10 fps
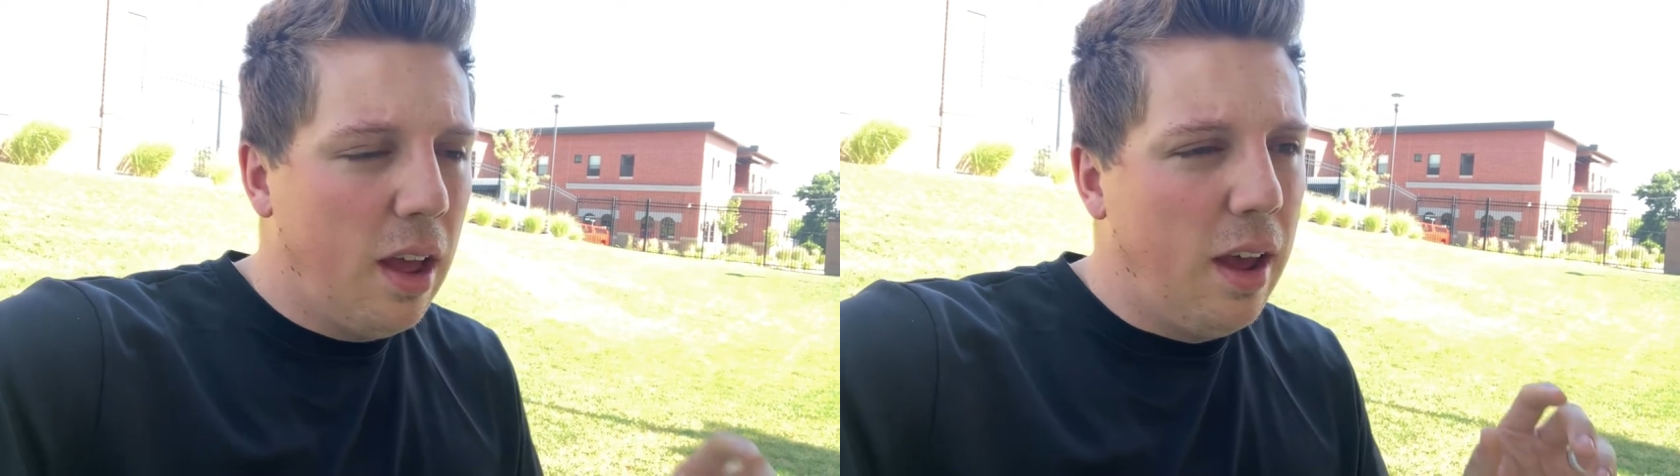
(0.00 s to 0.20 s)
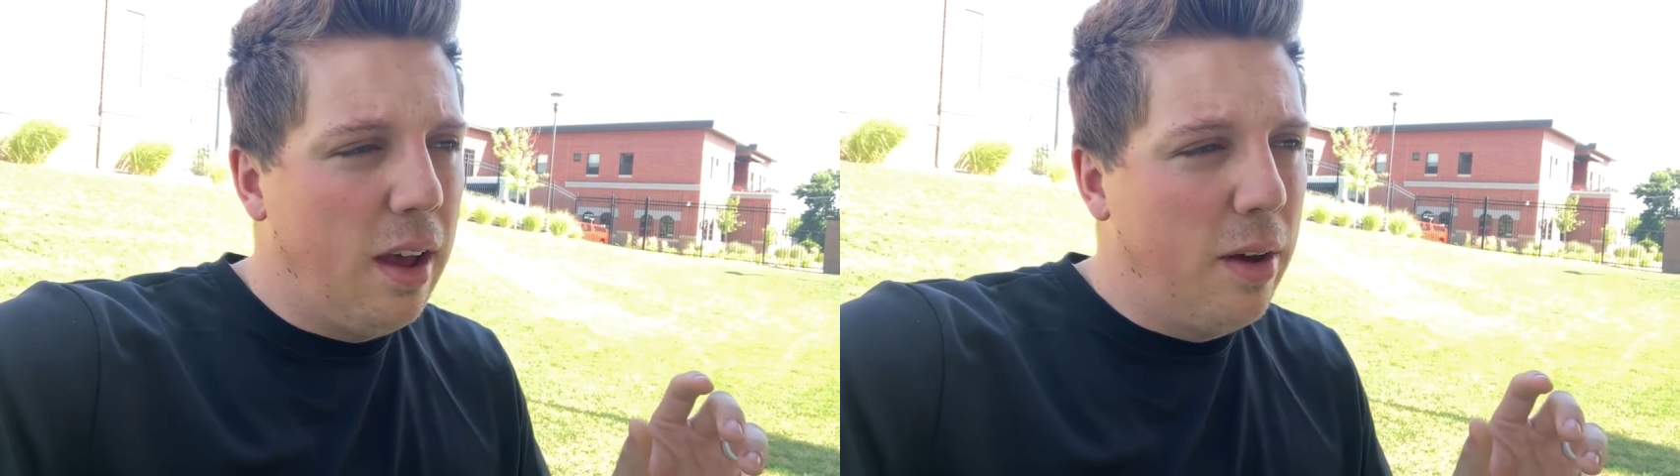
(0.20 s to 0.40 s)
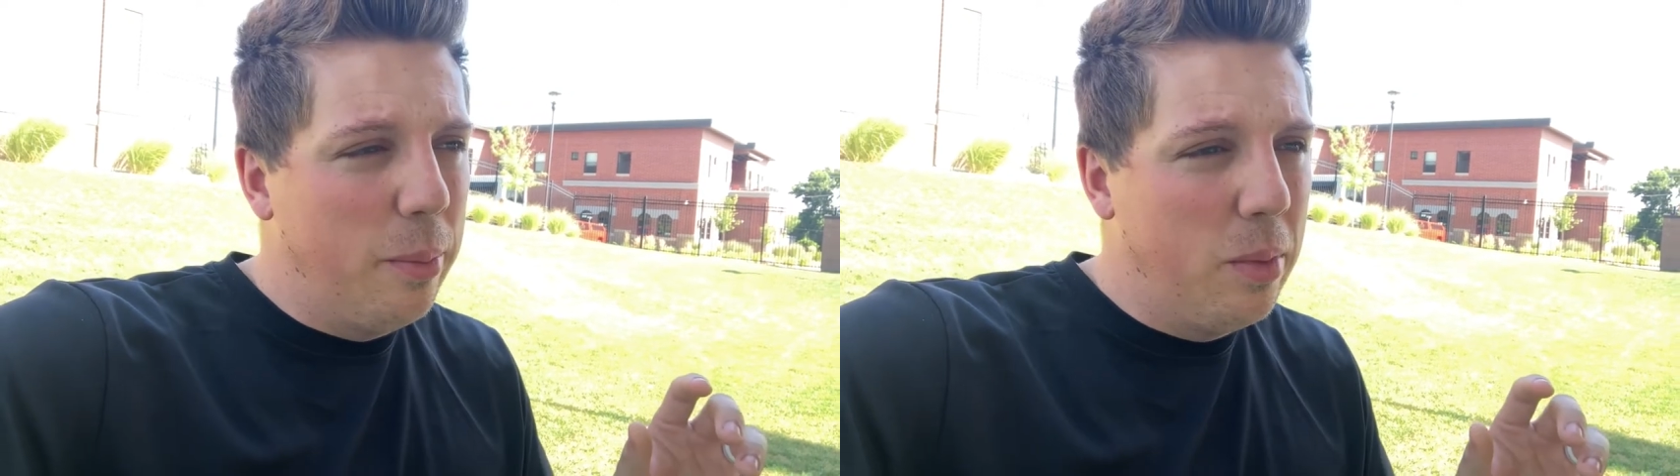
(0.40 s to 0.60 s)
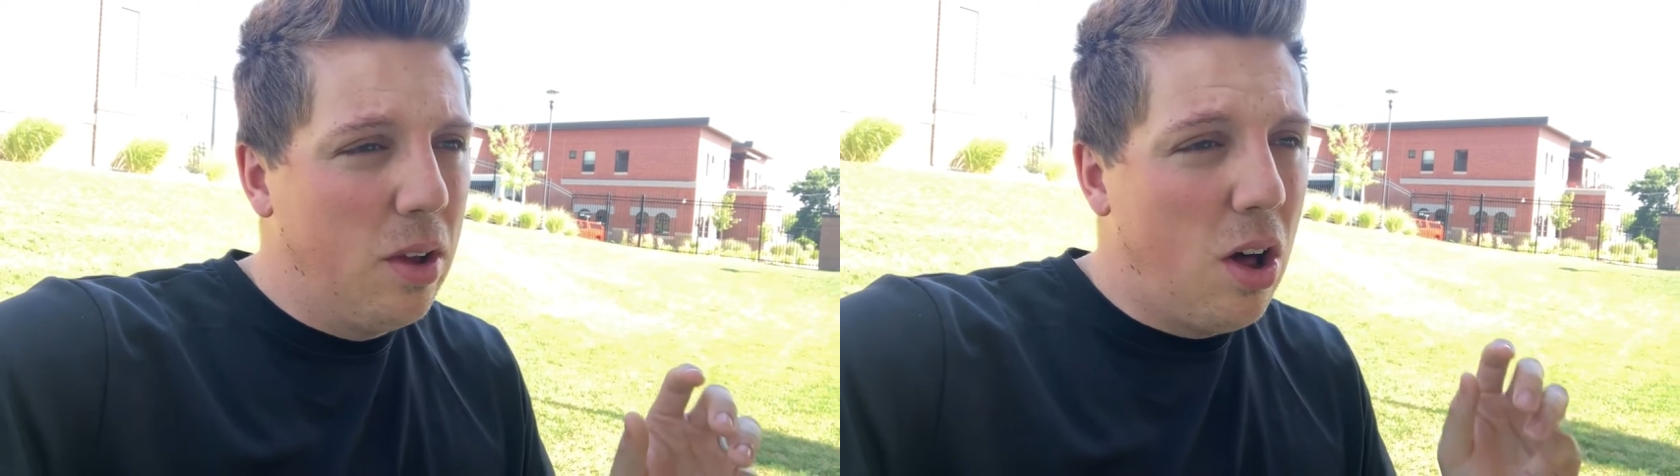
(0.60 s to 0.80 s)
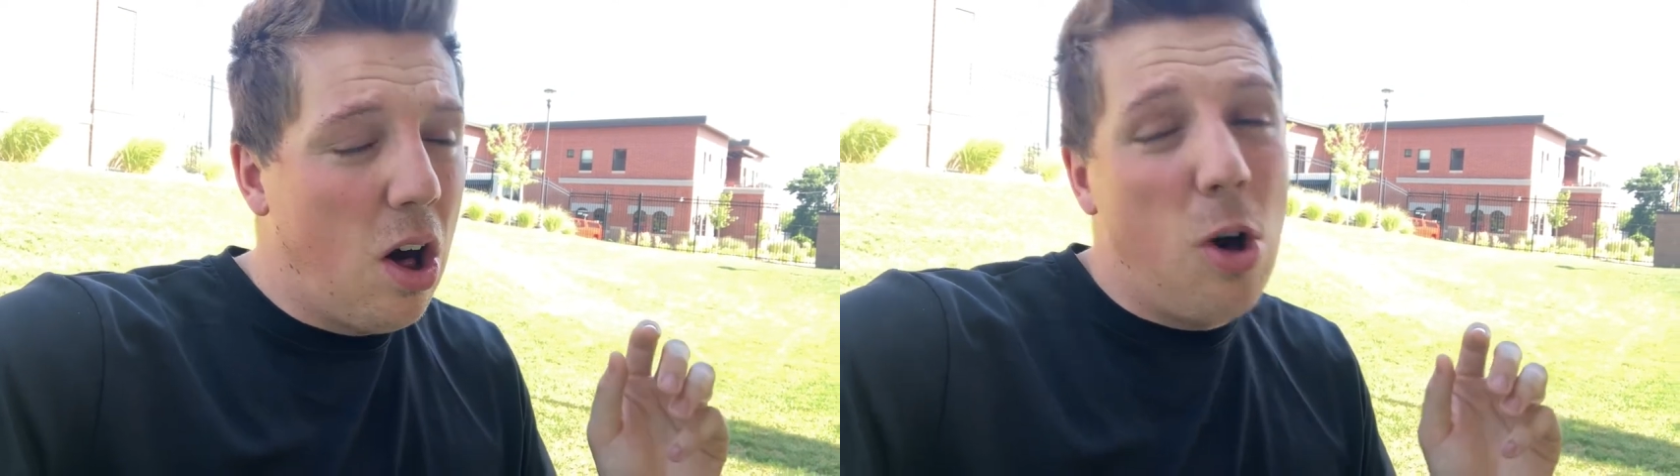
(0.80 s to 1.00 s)
Um,
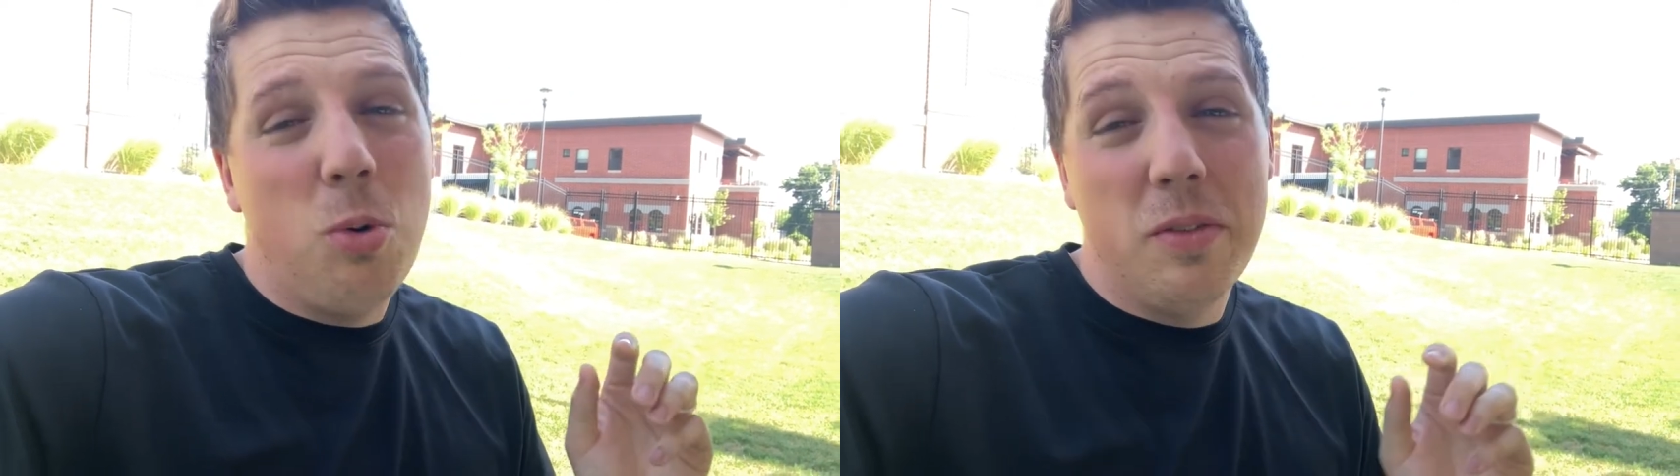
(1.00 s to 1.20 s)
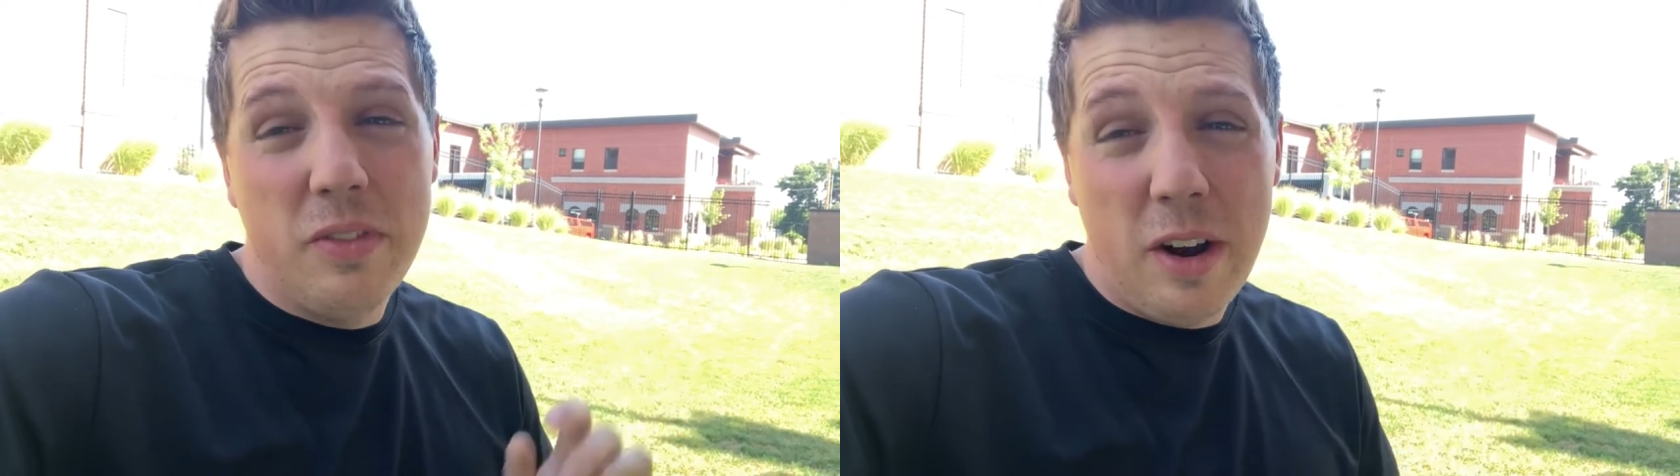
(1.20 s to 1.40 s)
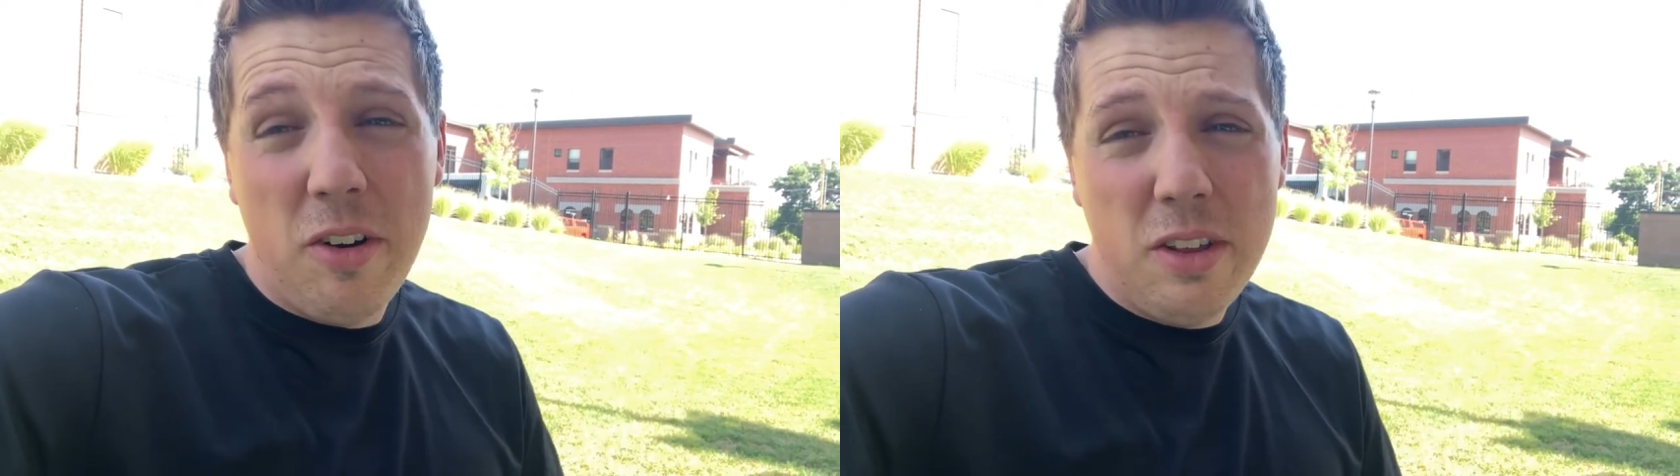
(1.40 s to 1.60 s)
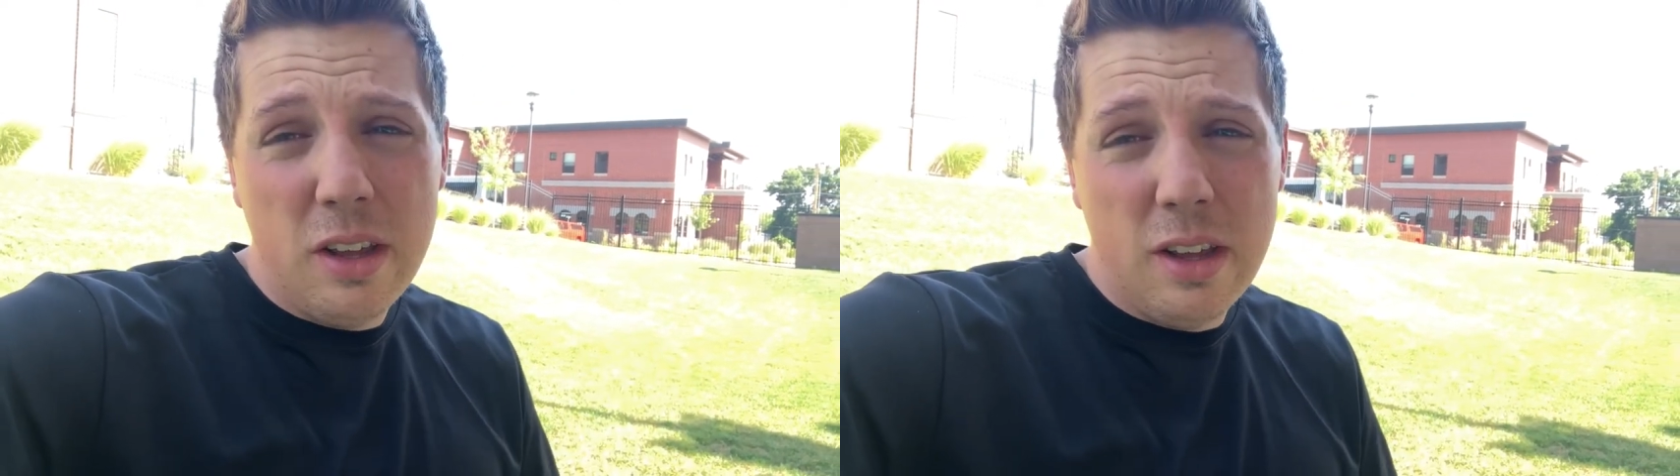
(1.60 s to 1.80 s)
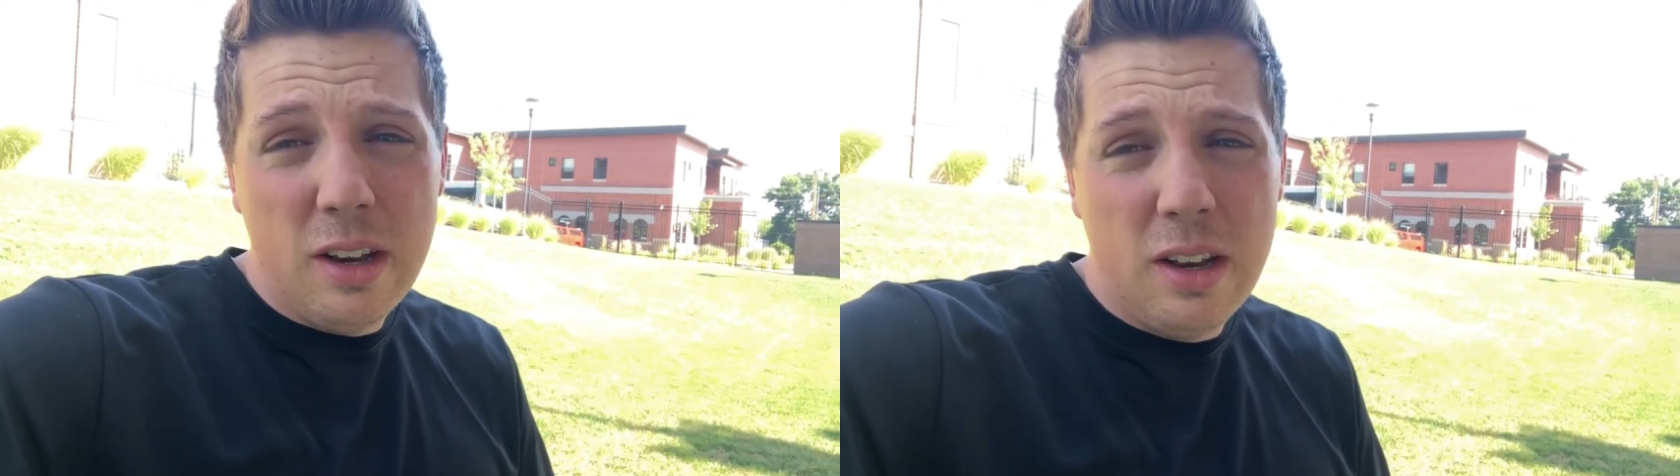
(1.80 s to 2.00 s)
all were very
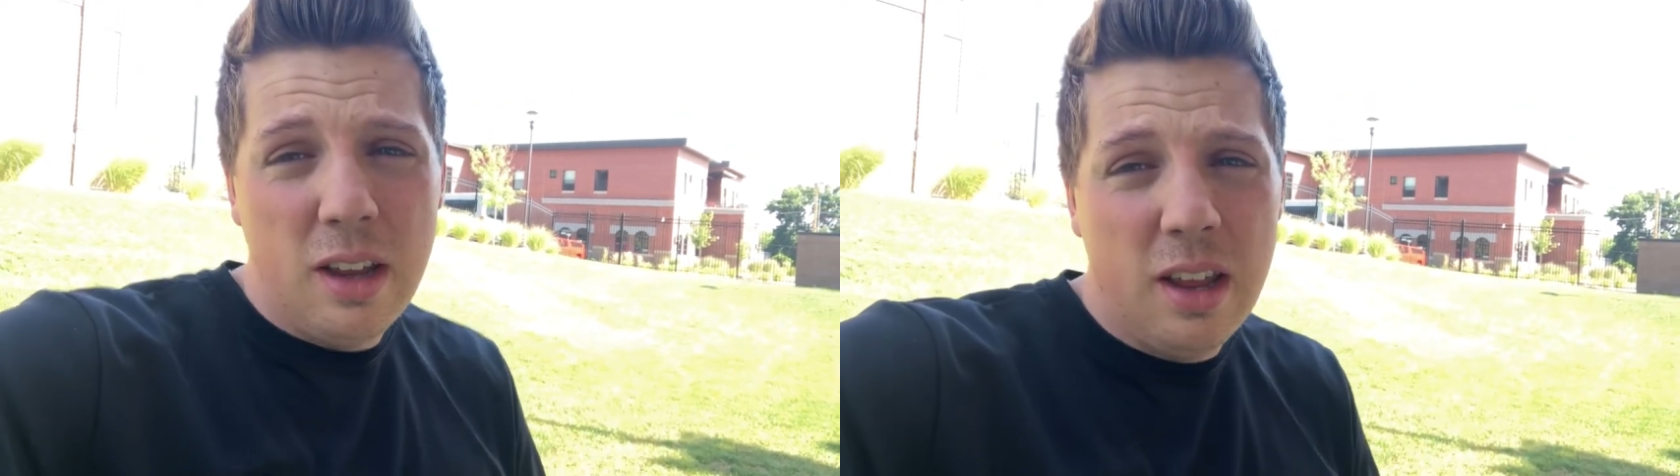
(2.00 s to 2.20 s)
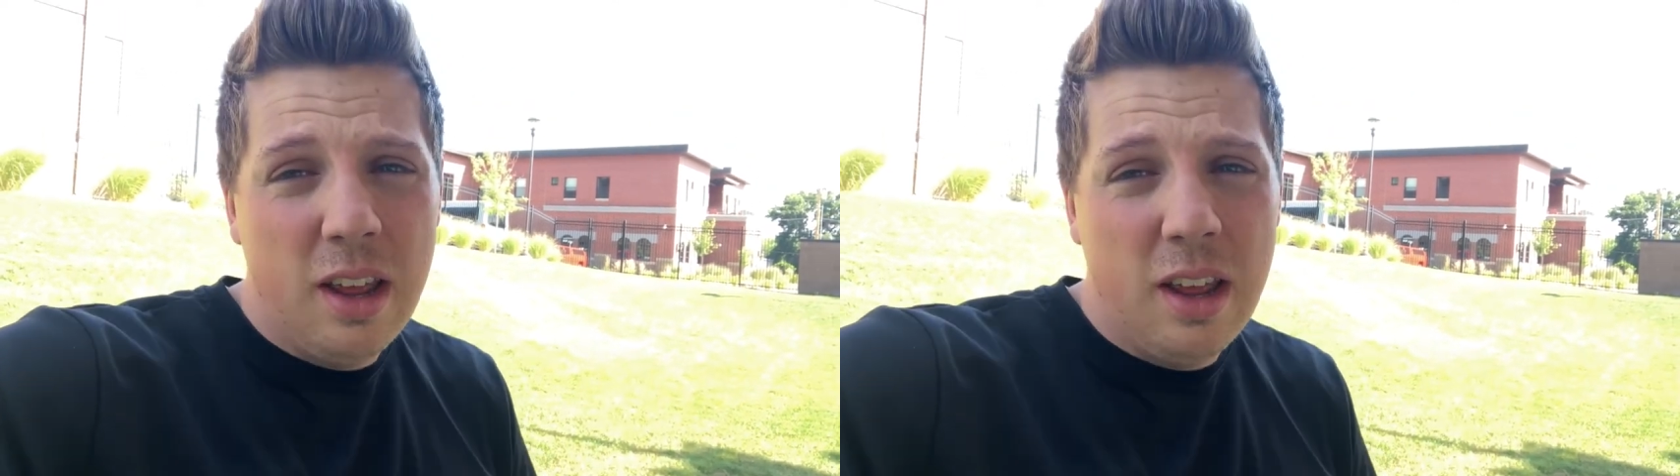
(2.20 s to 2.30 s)
good